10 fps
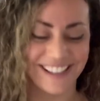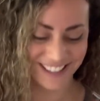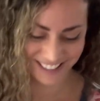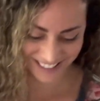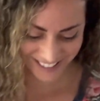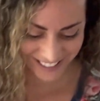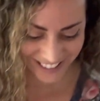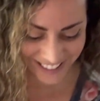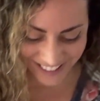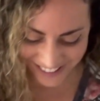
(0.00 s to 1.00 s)

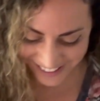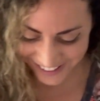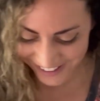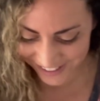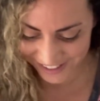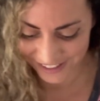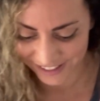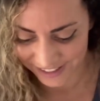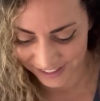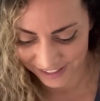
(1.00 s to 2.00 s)

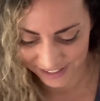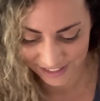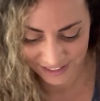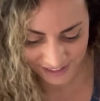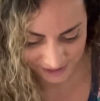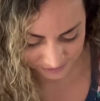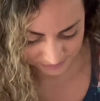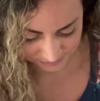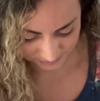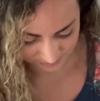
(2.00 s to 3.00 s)

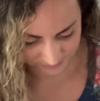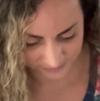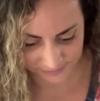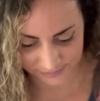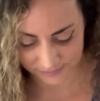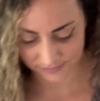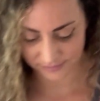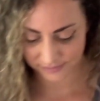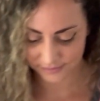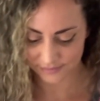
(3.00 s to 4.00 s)

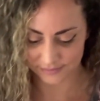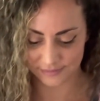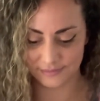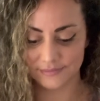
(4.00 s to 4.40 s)
[no speech]